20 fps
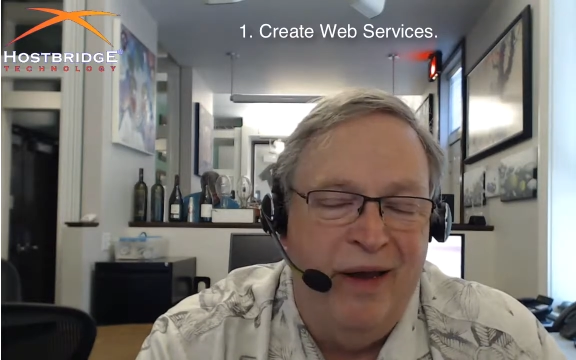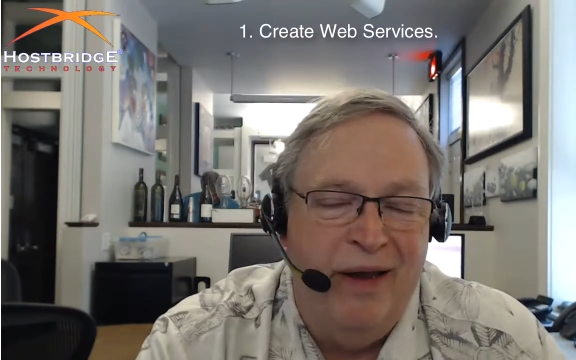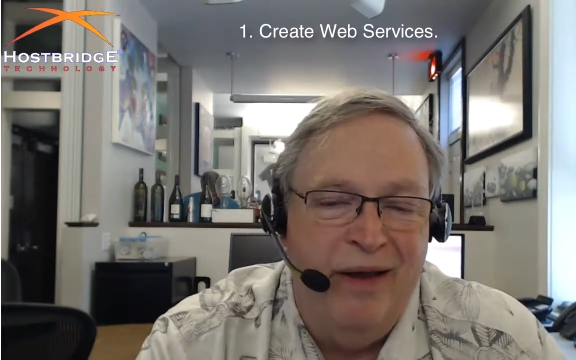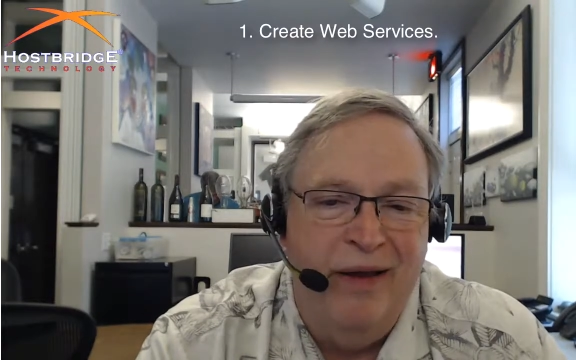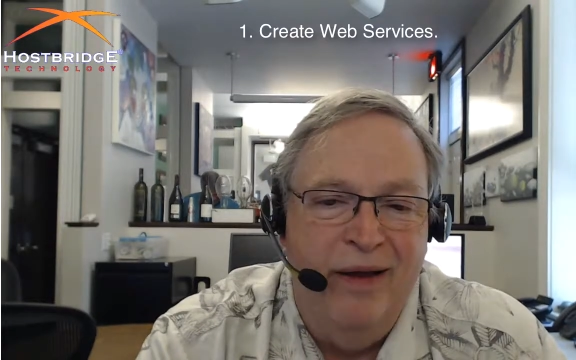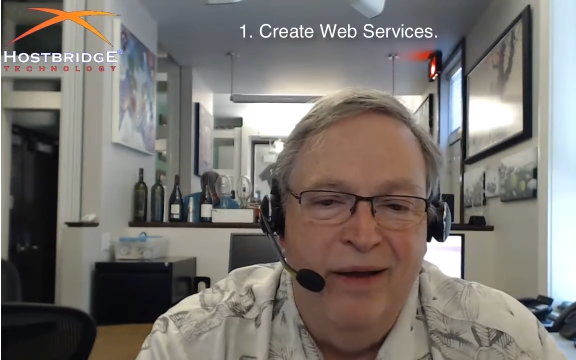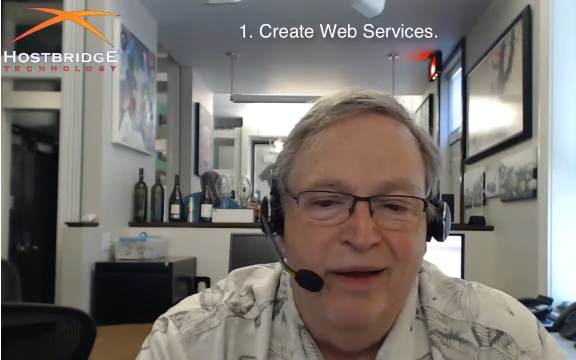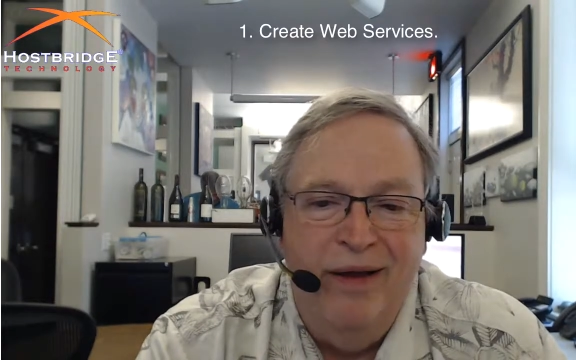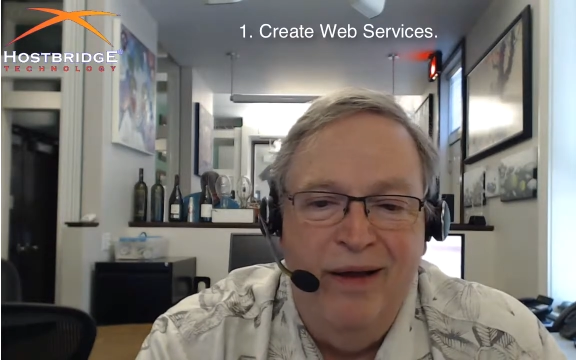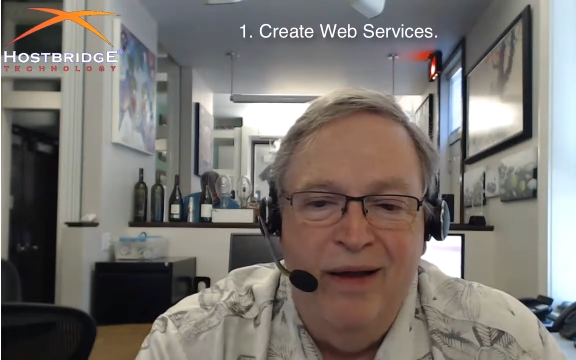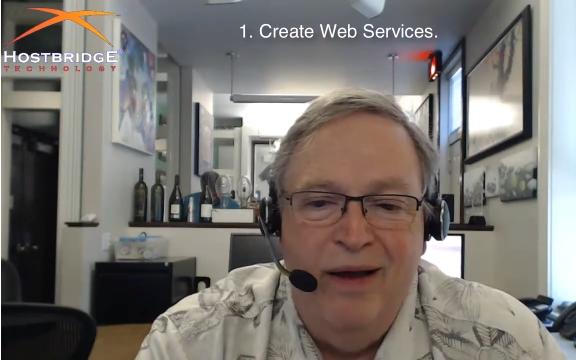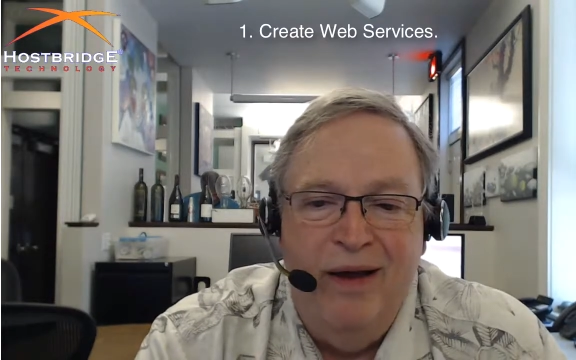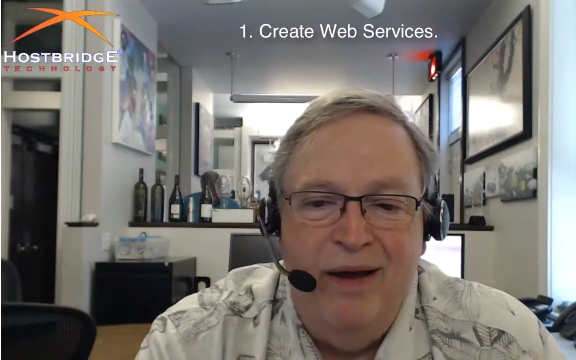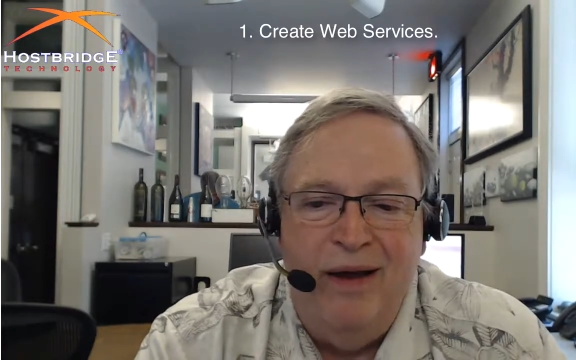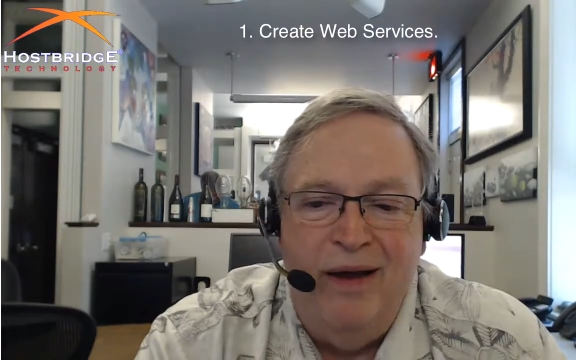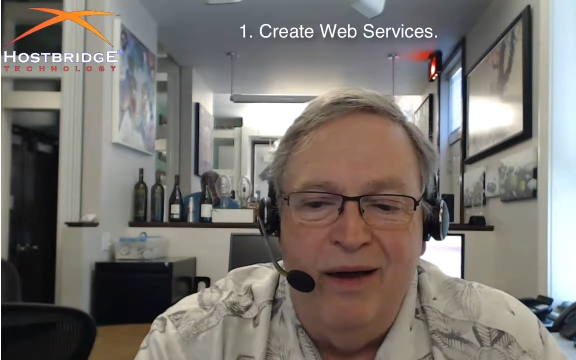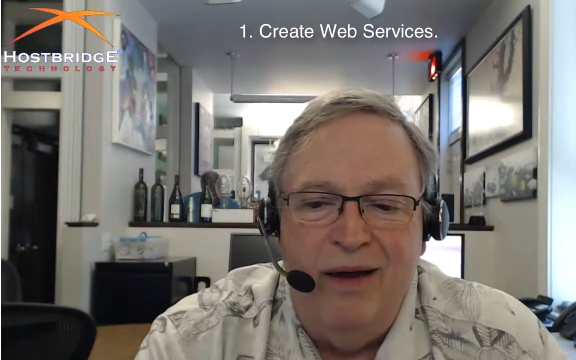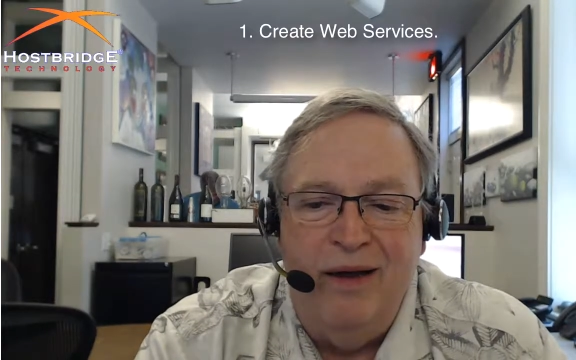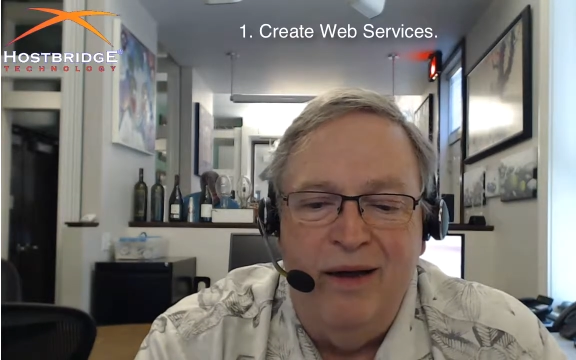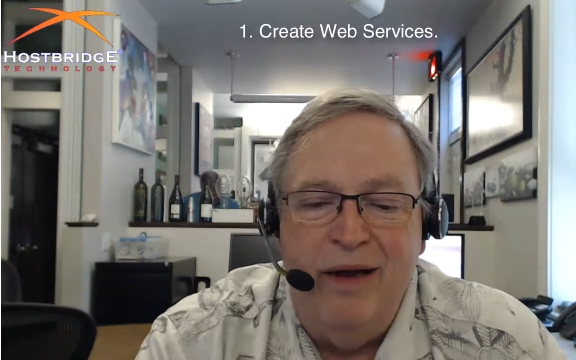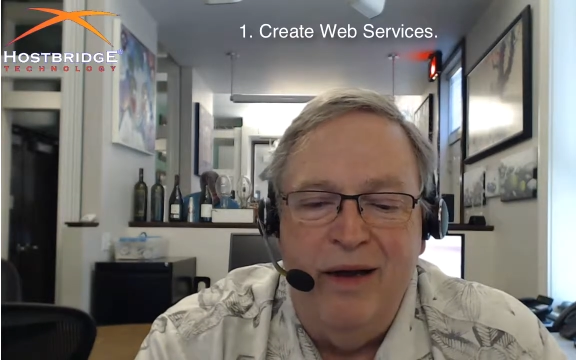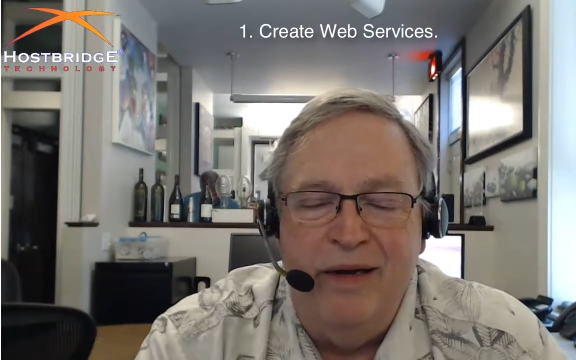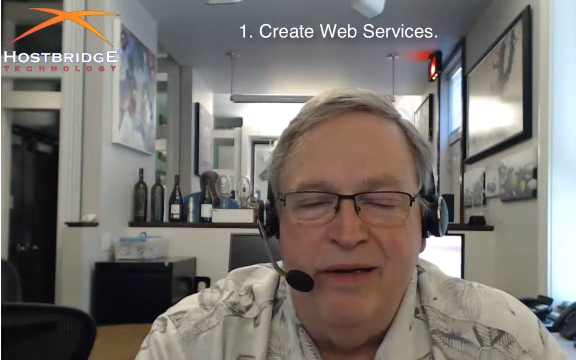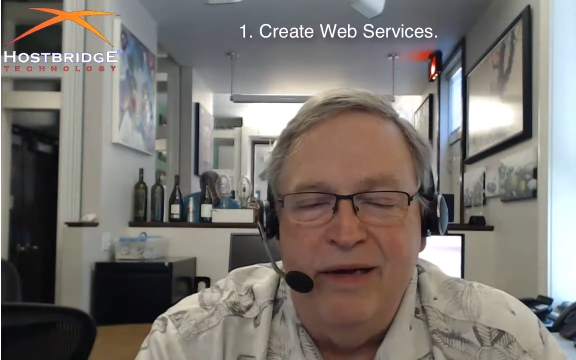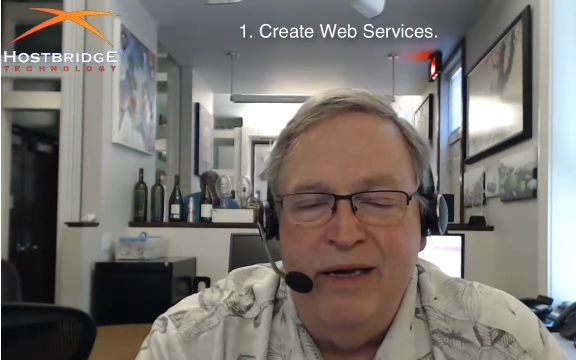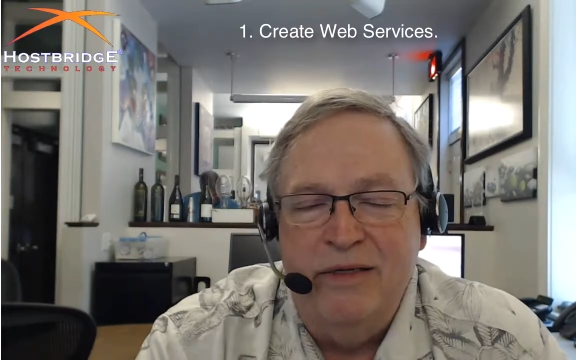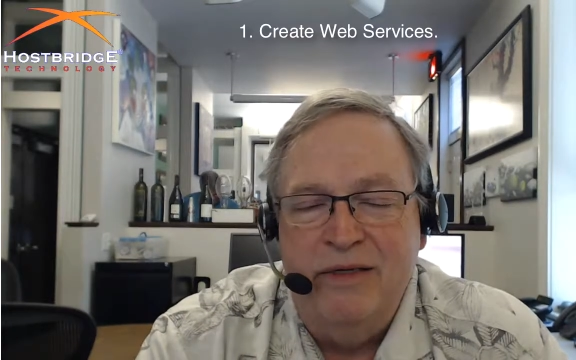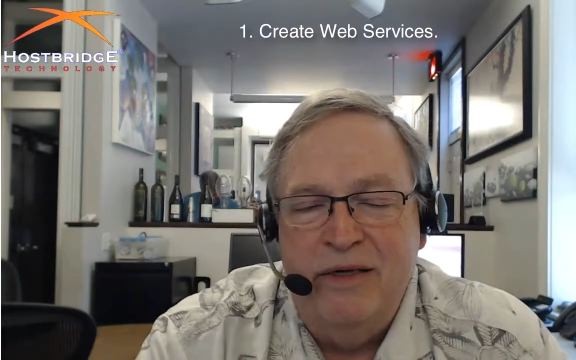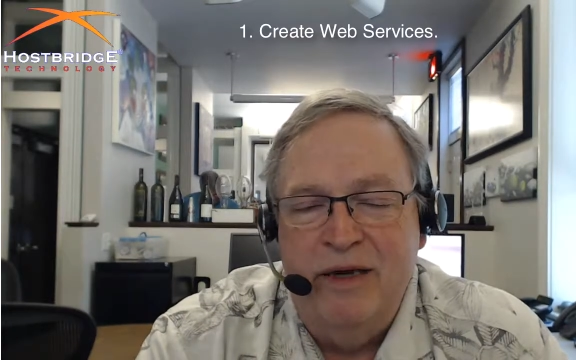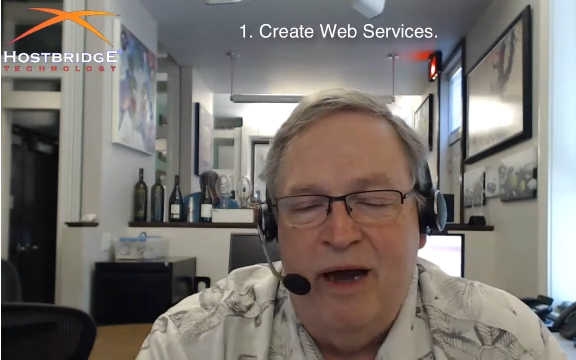a
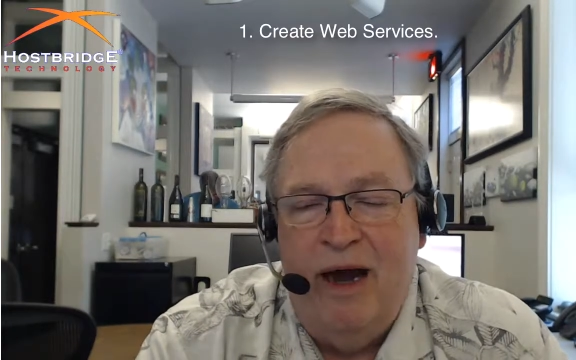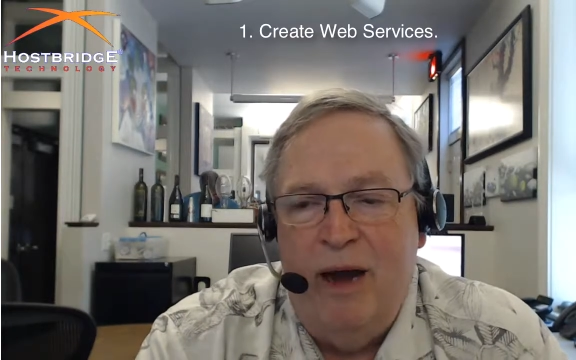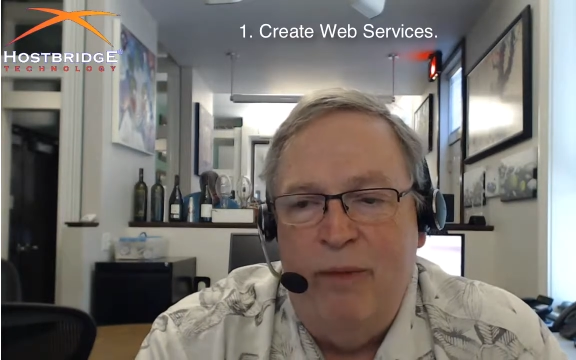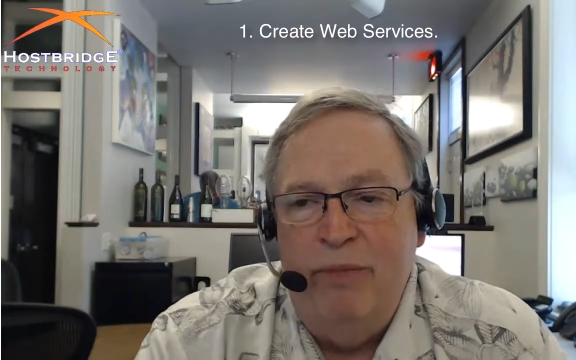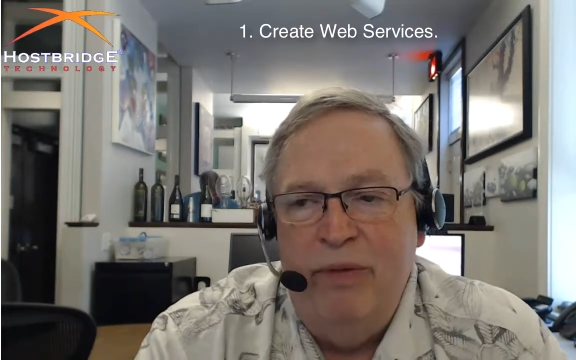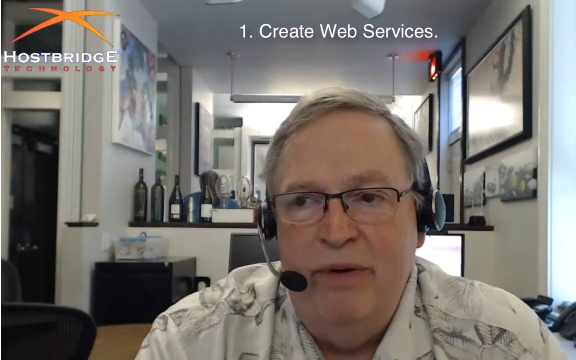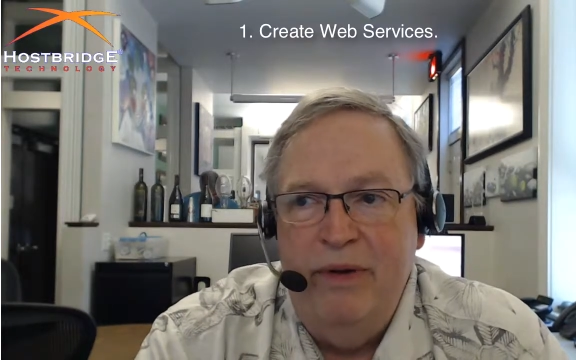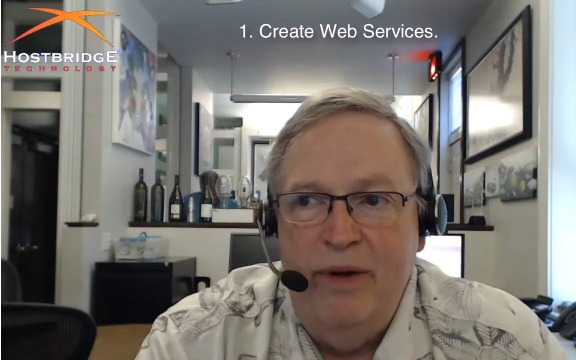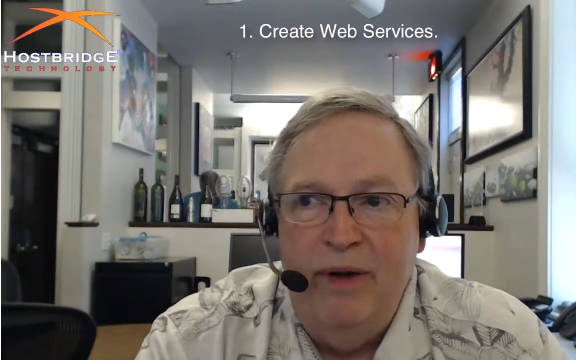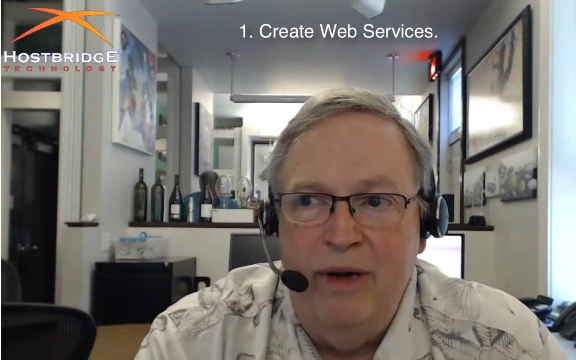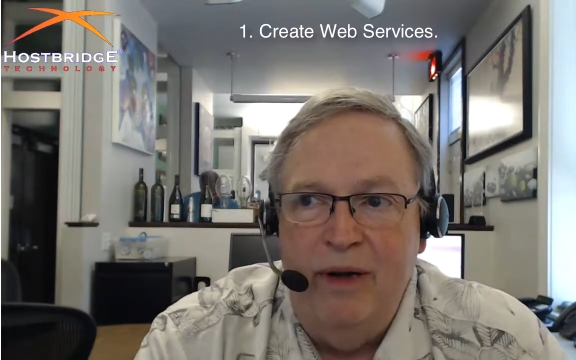desktop